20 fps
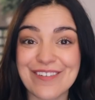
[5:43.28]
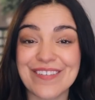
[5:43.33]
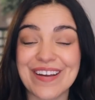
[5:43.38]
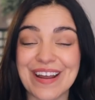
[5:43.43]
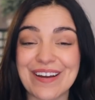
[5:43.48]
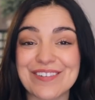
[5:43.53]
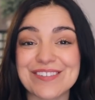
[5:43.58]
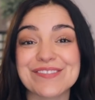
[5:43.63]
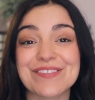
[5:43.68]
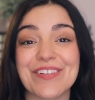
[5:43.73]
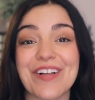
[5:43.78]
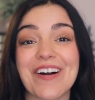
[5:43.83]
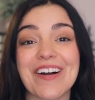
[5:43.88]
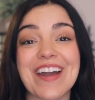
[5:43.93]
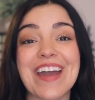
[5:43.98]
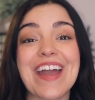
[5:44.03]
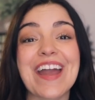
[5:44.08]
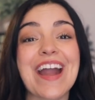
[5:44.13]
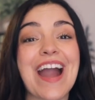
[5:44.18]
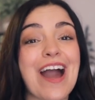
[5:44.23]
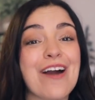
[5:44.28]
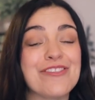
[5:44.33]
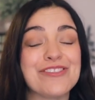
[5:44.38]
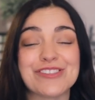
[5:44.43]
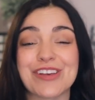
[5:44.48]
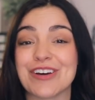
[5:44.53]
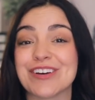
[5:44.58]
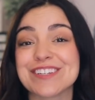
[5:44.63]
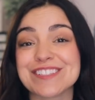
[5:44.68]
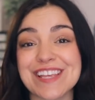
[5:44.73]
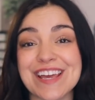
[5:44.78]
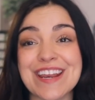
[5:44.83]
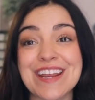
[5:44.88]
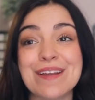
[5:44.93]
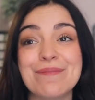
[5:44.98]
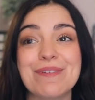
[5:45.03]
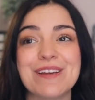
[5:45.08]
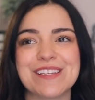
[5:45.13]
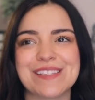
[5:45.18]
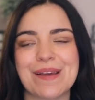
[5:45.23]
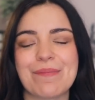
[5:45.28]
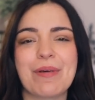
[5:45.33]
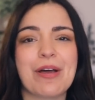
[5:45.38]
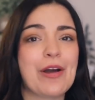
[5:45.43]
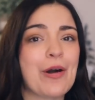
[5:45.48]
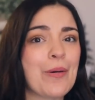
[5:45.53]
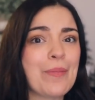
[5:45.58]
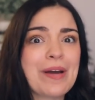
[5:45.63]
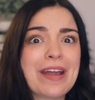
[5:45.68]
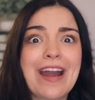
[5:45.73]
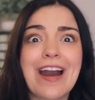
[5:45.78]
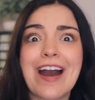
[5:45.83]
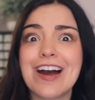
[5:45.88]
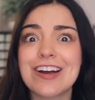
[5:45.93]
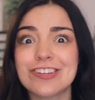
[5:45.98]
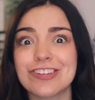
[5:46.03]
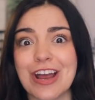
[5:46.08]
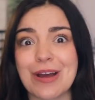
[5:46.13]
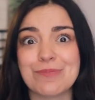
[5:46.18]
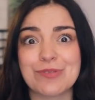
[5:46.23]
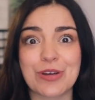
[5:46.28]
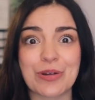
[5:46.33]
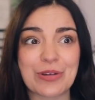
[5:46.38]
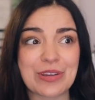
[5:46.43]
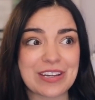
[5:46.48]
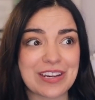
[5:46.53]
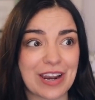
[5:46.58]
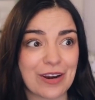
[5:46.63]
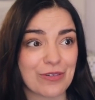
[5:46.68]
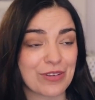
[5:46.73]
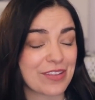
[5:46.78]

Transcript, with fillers: when I was vlogging I was all excited because I'm like oh my gosh I'm totally done